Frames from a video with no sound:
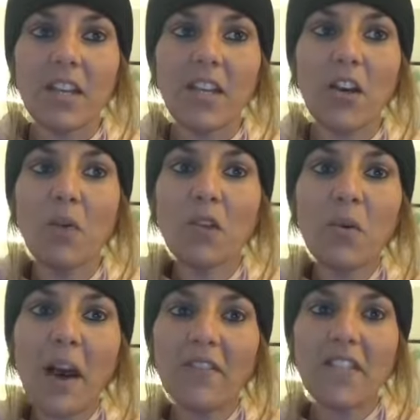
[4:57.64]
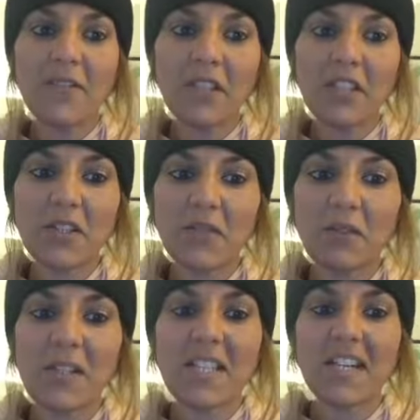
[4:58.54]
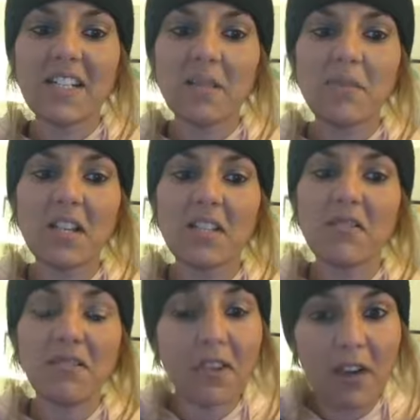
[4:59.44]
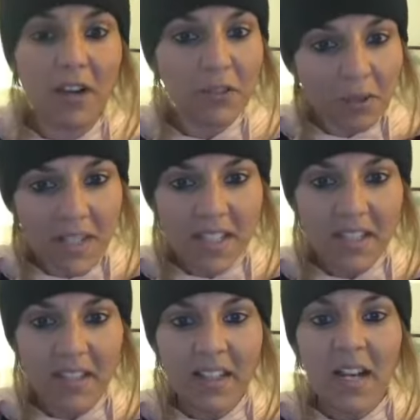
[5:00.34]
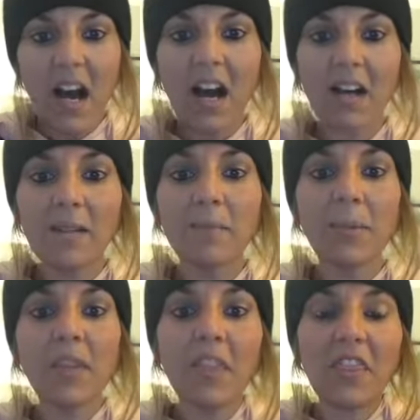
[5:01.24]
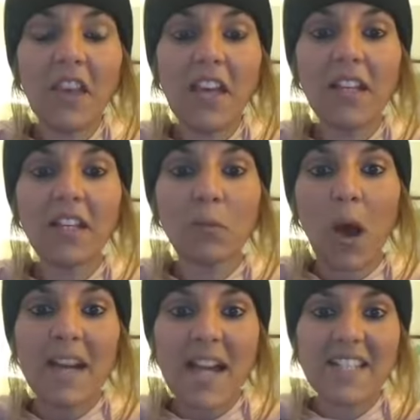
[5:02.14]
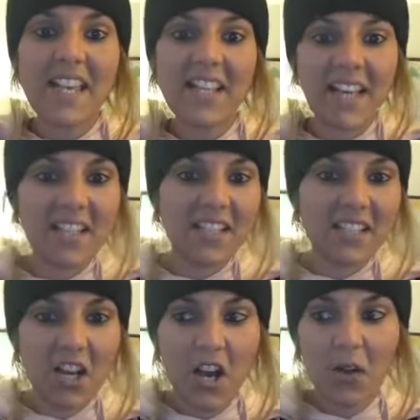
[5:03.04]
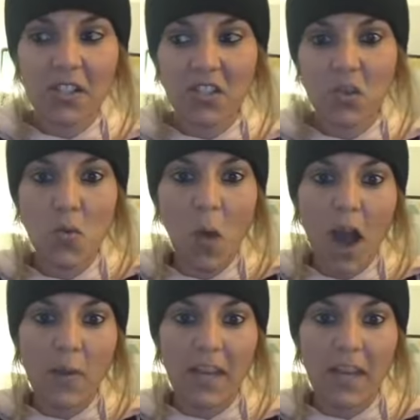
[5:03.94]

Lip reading: you have these feelings for a reason, and it's up to us to figure out the reason. But the thing, why I say yes and no as to why we